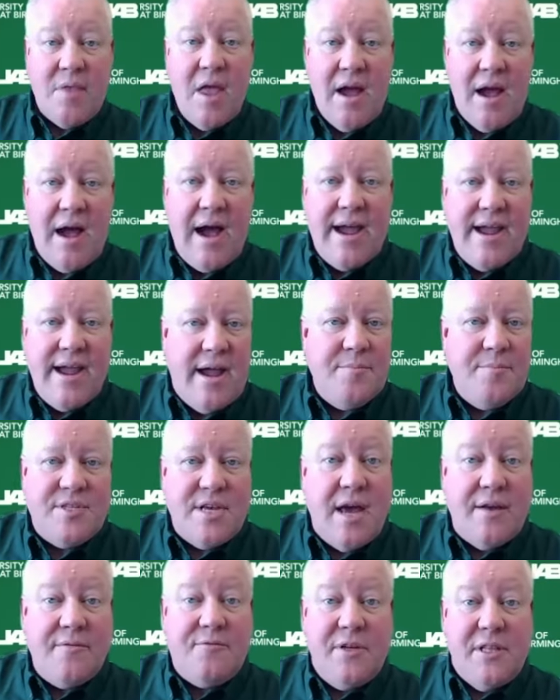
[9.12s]
Hi, I'm
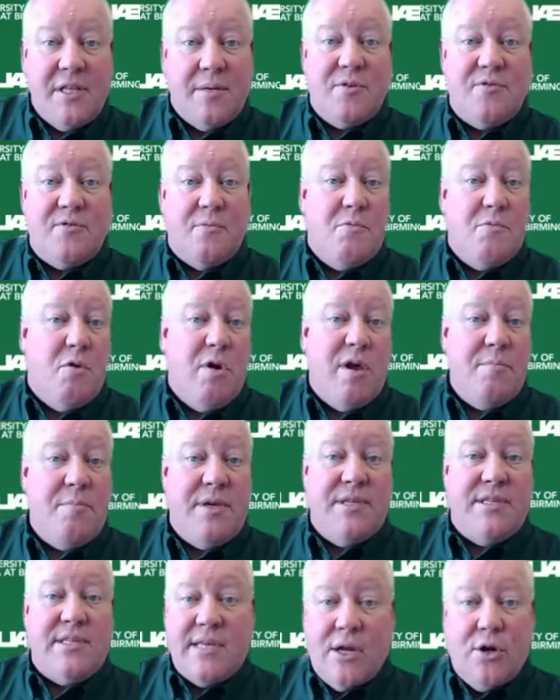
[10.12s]
Scott Phillips from UAB
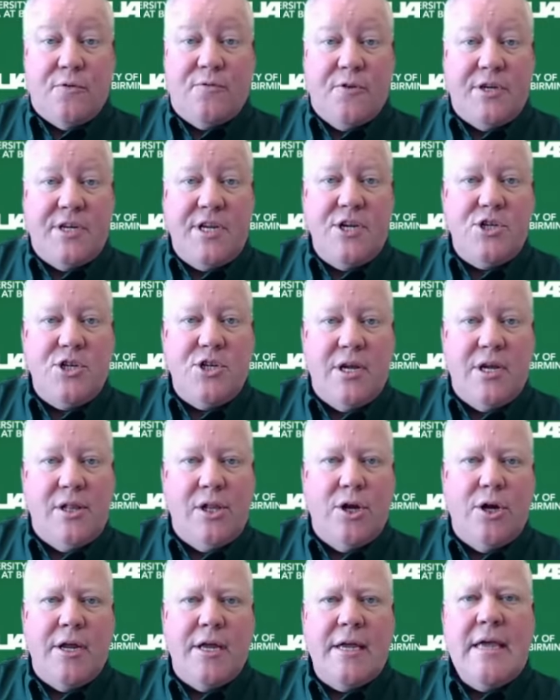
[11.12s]
Center for Teaching and
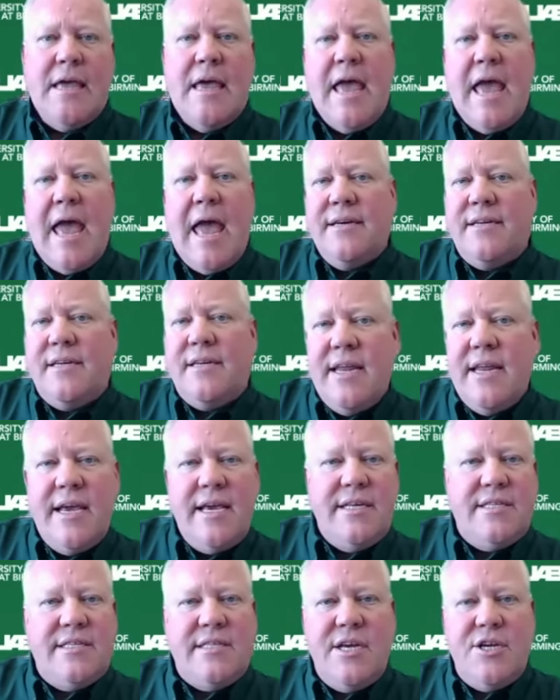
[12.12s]
Learning, and
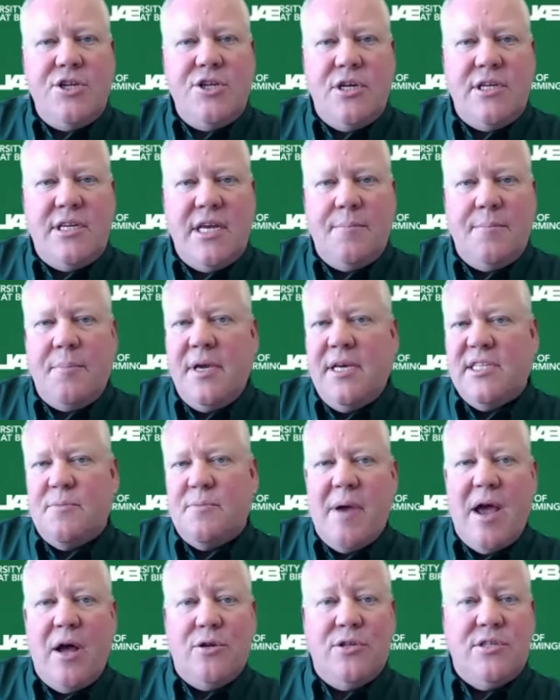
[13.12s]
today's teaching tip is
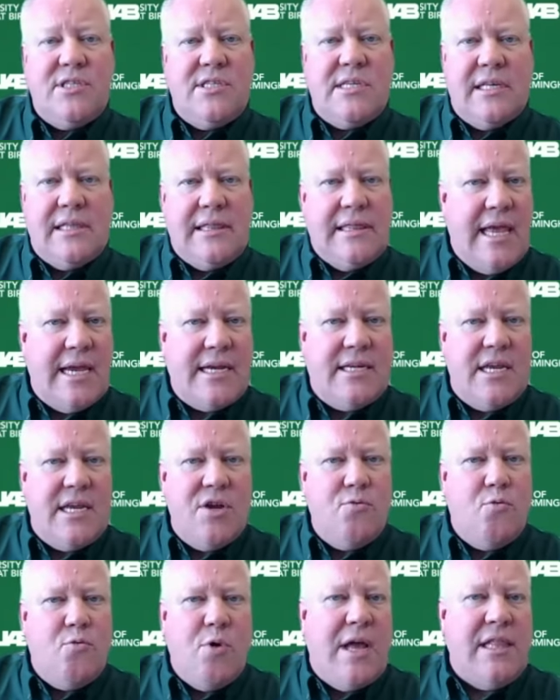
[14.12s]
about
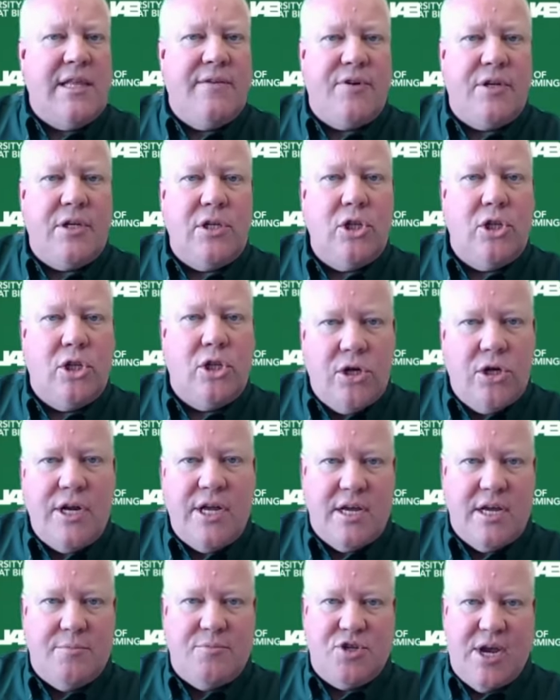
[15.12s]
selecting relevant learning
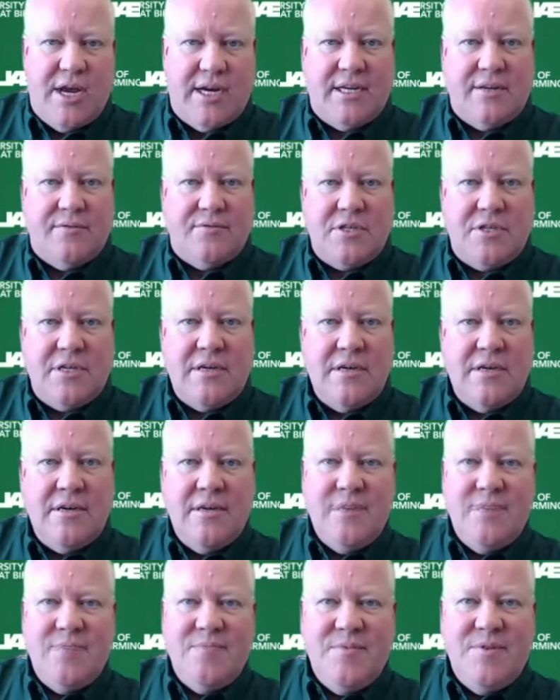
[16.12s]
objectives.
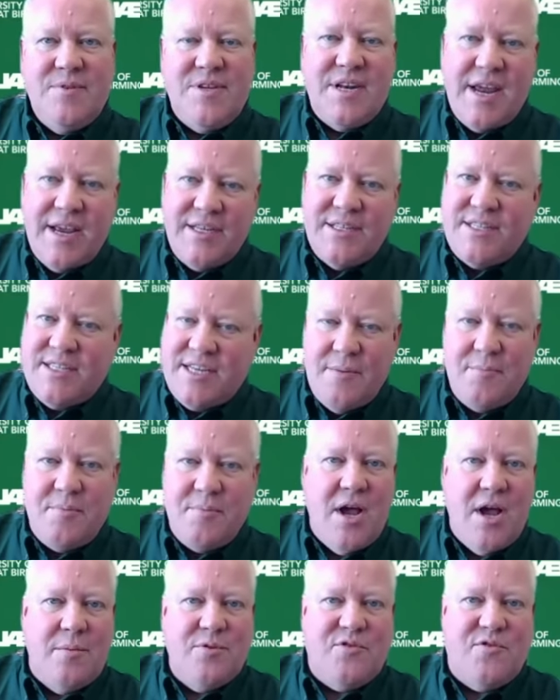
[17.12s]
Today's tip
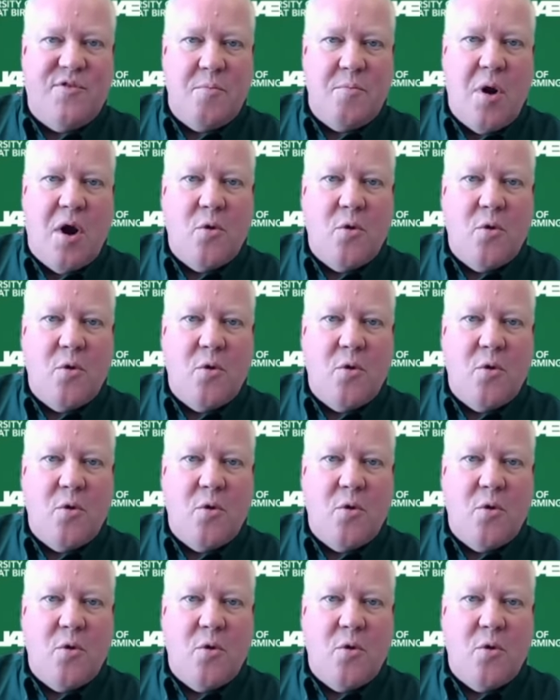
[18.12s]
comes from our